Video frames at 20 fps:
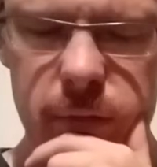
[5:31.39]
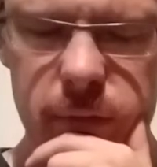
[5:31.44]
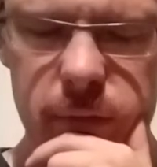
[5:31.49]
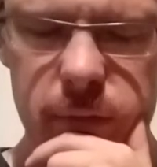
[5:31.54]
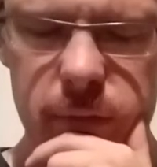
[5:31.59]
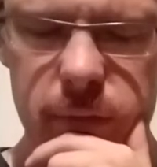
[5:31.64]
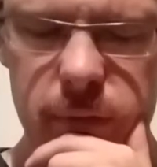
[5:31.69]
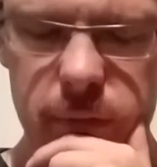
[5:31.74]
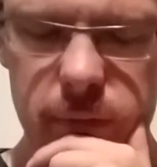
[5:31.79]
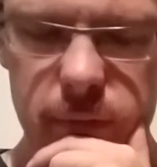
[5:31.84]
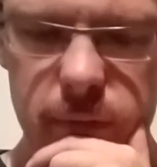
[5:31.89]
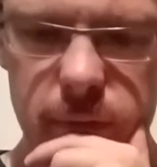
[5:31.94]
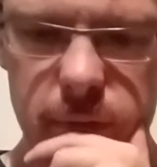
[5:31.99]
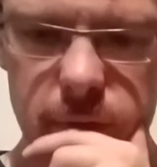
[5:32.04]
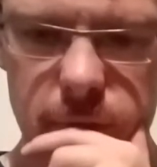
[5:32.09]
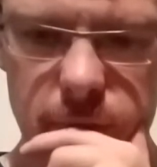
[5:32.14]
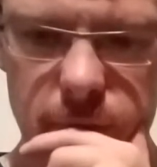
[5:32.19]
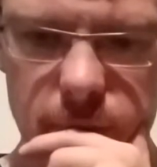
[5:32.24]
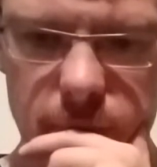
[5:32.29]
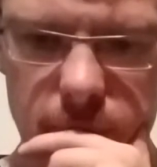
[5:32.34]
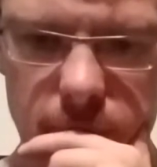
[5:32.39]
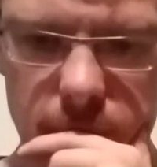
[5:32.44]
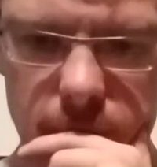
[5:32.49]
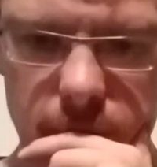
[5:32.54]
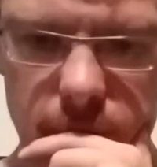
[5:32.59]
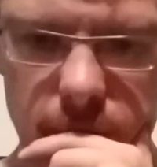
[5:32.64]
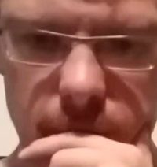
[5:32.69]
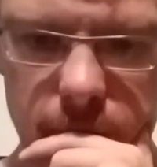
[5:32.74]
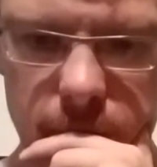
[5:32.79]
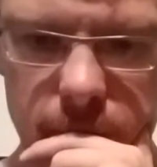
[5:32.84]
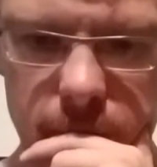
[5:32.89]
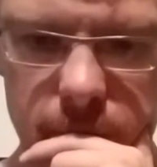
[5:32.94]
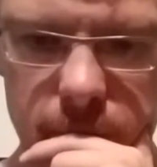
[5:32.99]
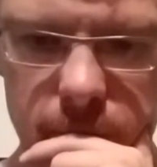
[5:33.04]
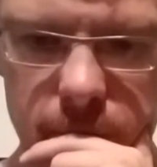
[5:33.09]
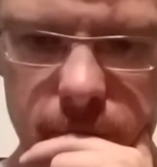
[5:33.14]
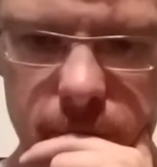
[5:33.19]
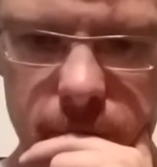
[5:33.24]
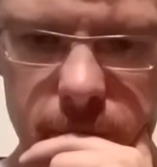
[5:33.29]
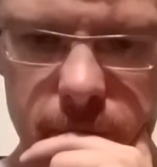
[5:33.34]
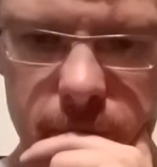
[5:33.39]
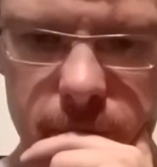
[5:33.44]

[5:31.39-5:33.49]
(no one is talking)